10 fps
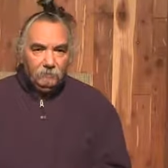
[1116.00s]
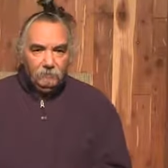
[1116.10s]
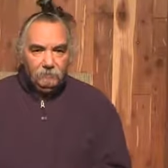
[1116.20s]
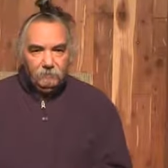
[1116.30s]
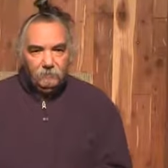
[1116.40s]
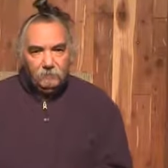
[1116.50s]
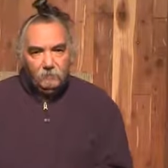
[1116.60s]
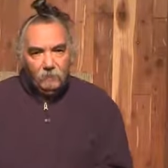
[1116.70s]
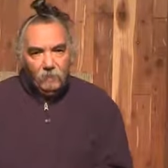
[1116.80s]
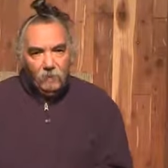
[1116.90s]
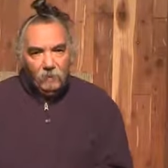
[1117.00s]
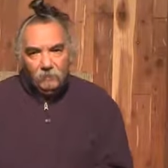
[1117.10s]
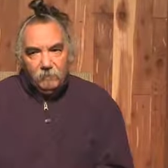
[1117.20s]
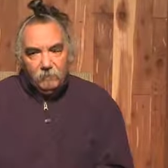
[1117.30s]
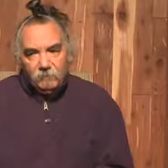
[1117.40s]
a lot
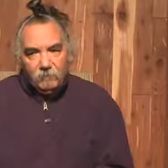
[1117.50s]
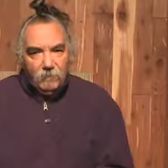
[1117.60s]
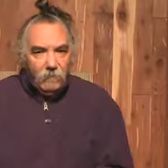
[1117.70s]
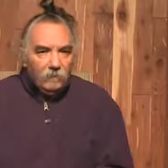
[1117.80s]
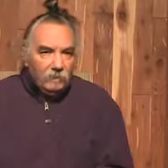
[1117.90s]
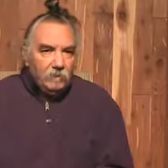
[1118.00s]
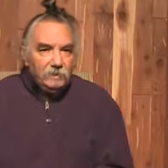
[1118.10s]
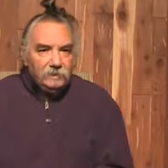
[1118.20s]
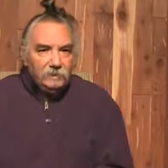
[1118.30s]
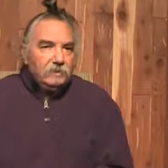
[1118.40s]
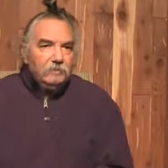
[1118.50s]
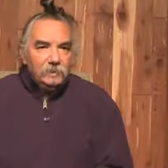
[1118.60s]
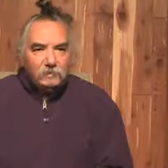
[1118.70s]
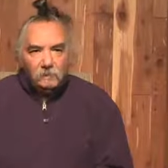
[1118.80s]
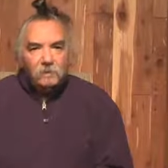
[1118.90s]
of people say, oh, they're against ism.
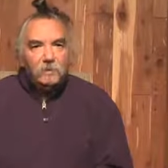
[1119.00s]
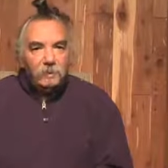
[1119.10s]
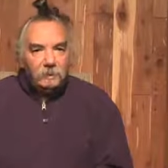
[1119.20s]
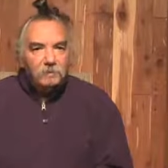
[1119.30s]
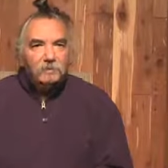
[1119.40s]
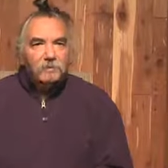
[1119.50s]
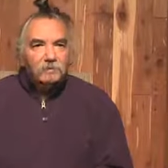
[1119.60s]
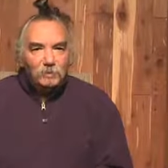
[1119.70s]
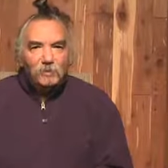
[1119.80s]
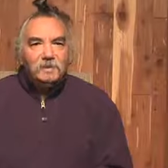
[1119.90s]
Say, well, compassionism is good